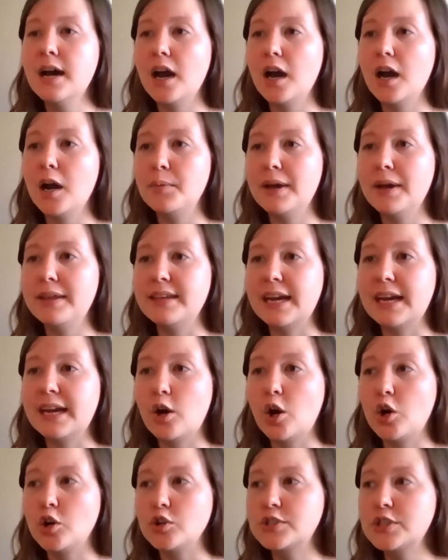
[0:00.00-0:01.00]
And then I
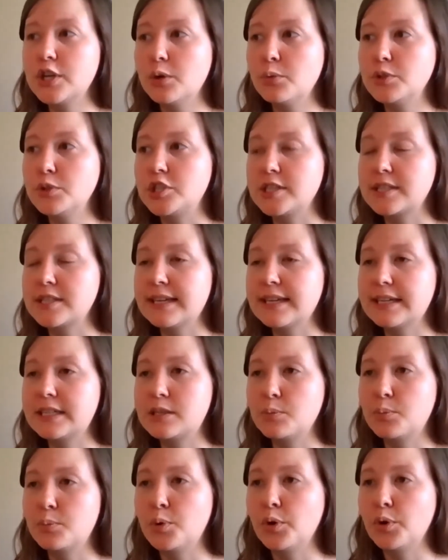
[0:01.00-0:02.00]
also would just like
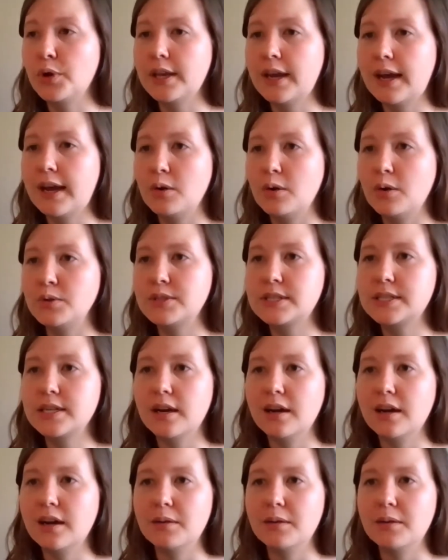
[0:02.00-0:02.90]
to point out